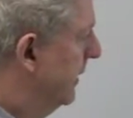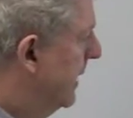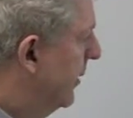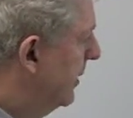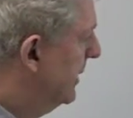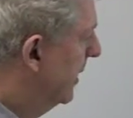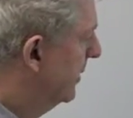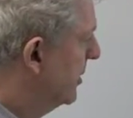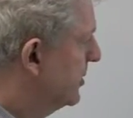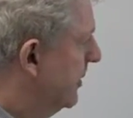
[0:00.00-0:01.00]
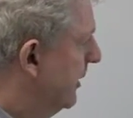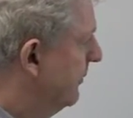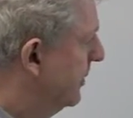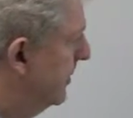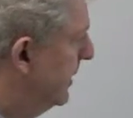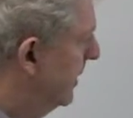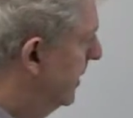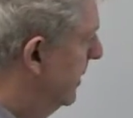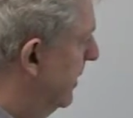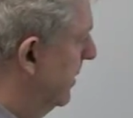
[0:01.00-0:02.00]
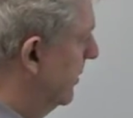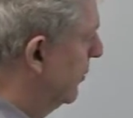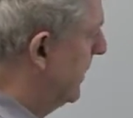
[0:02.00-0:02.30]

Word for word: Now, in the elementary wave theory, the